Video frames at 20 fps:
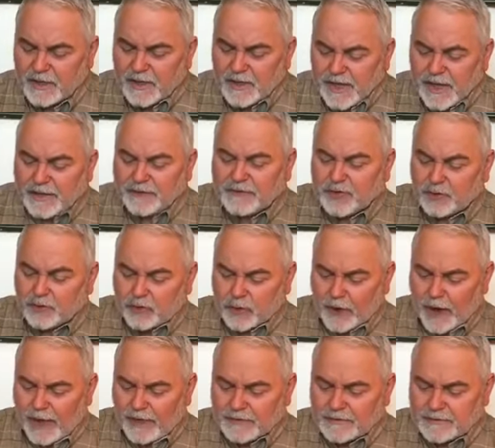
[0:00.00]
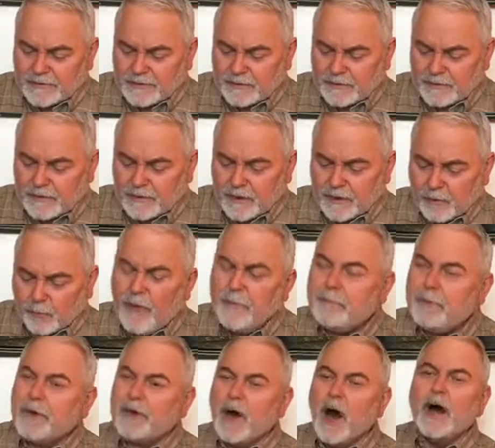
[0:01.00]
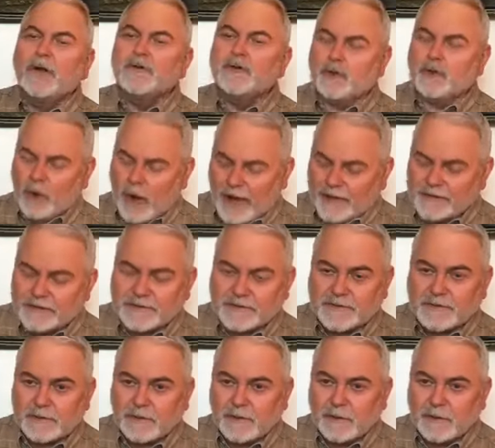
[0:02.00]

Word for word: into Christ, we put on Christ.